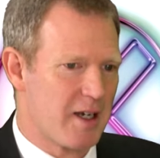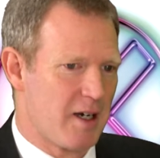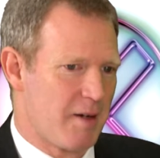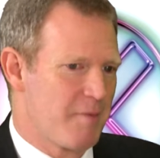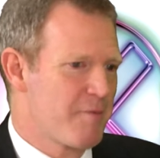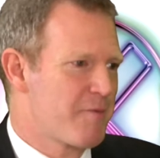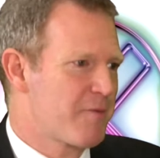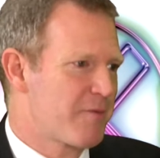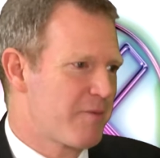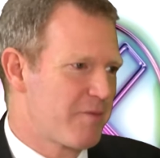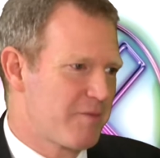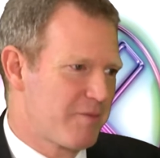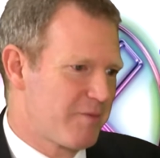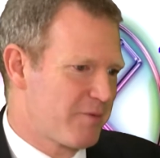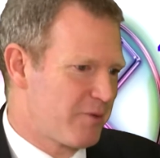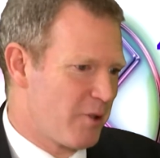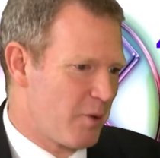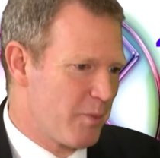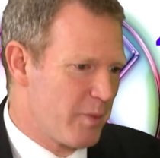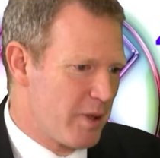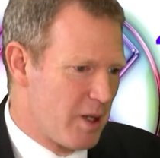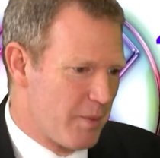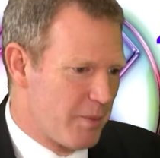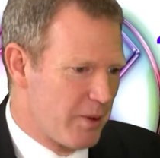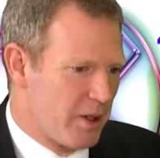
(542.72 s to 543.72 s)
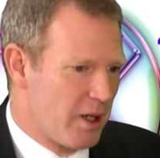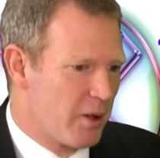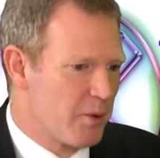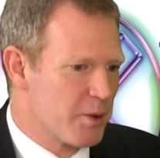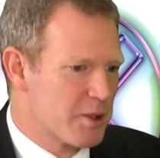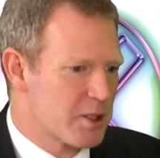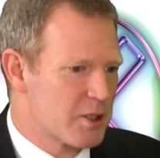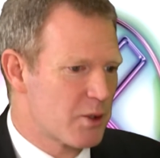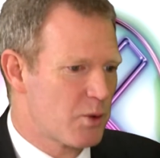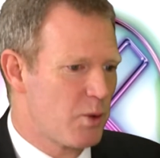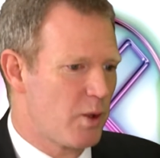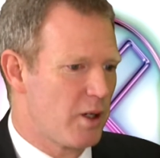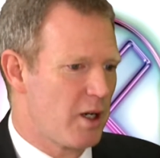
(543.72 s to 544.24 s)
am from here, but I
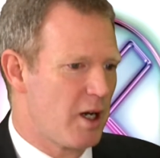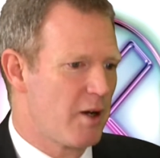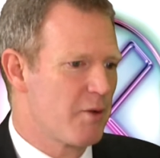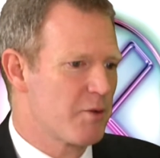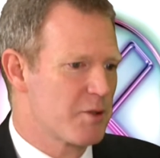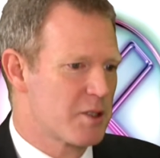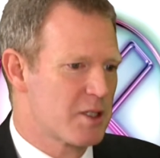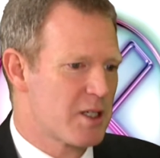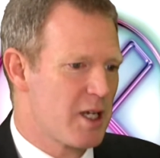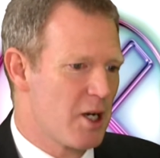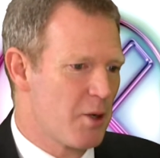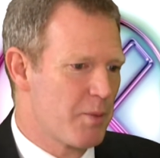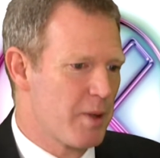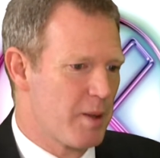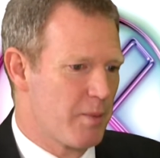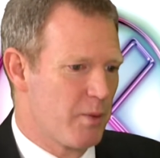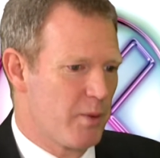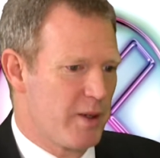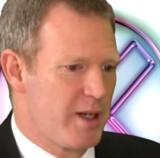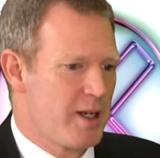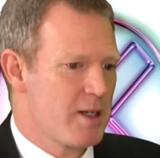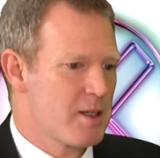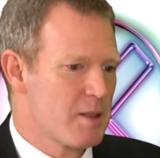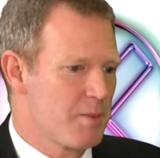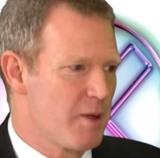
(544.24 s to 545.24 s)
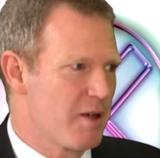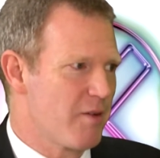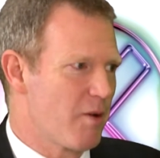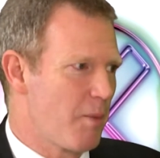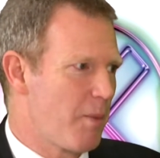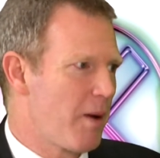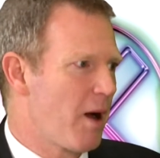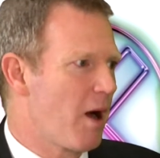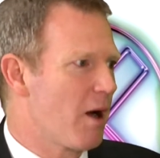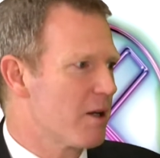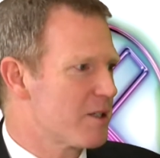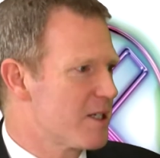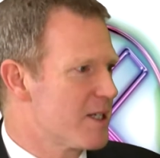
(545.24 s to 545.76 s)
always, quite, I always tell people it is a bit of a
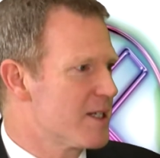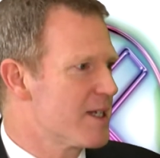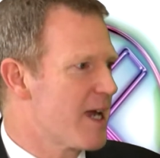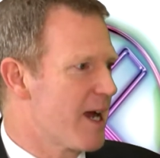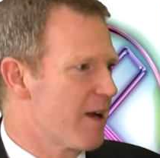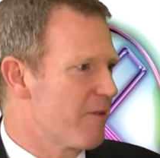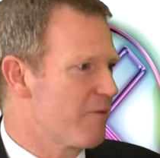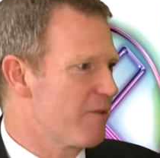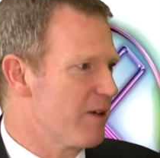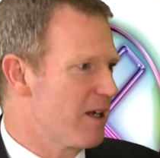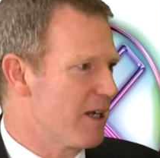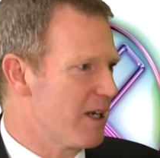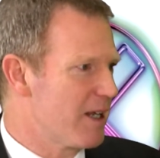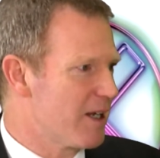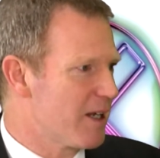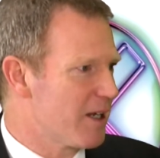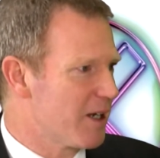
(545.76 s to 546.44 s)
party town, really.